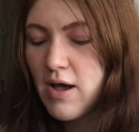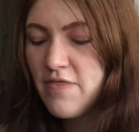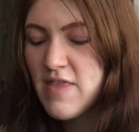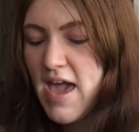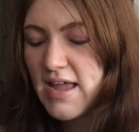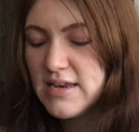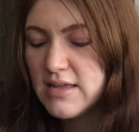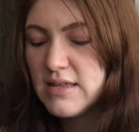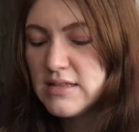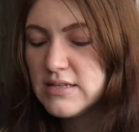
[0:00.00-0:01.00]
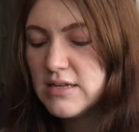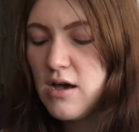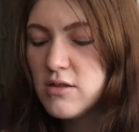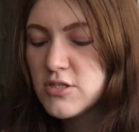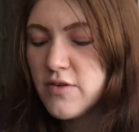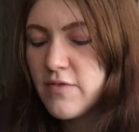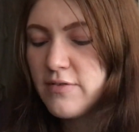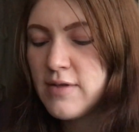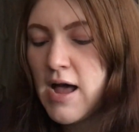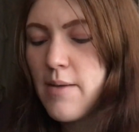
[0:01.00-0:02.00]
And then other stuff
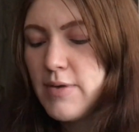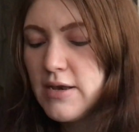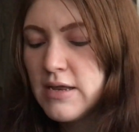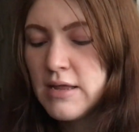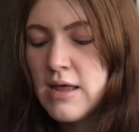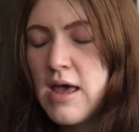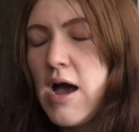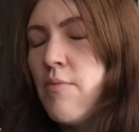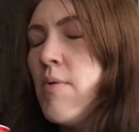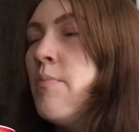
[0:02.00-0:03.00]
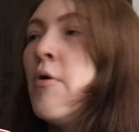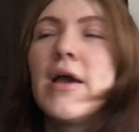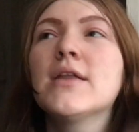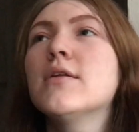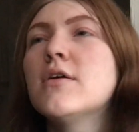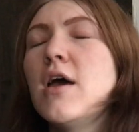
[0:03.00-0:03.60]
keeps happening at one point,